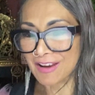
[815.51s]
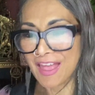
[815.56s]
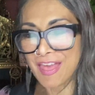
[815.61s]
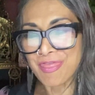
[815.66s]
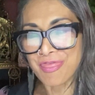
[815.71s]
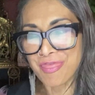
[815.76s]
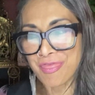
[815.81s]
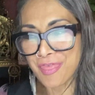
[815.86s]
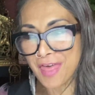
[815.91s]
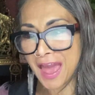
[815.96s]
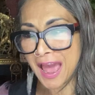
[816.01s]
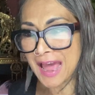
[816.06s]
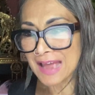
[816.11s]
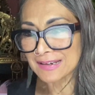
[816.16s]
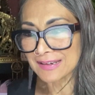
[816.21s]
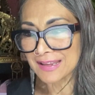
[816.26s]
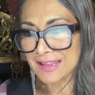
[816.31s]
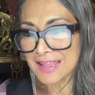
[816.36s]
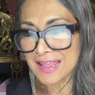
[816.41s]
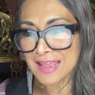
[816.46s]
and that
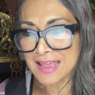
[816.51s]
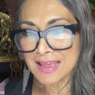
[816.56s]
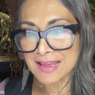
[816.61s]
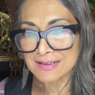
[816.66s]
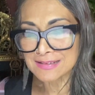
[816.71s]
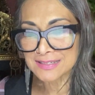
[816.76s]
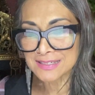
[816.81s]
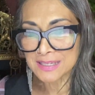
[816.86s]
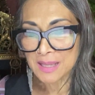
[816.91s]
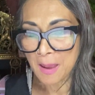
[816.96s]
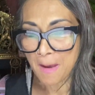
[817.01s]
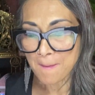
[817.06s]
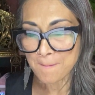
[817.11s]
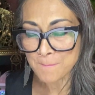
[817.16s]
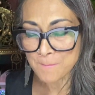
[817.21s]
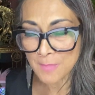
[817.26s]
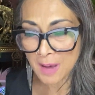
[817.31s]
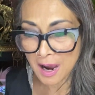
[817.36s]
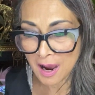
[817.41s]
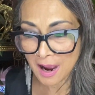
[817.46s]
is
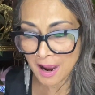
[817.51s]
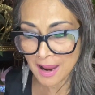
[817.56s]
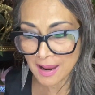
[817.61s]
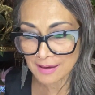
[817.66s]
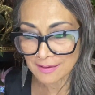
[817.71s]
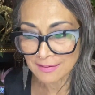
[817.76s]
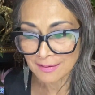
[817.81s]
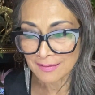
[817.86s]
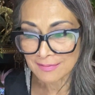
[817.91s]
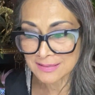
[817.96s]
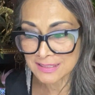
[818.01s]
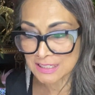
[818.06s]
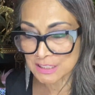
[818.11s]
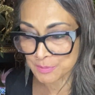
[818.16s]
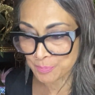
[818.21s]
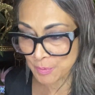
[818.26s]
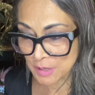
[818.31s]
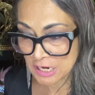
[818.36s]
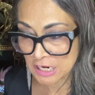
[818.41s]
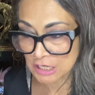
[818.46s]
my
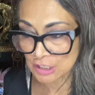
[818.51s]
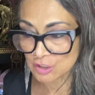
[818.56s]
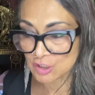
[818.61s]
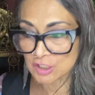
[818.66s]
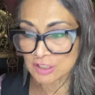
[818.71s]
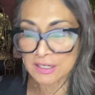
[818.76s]
speech.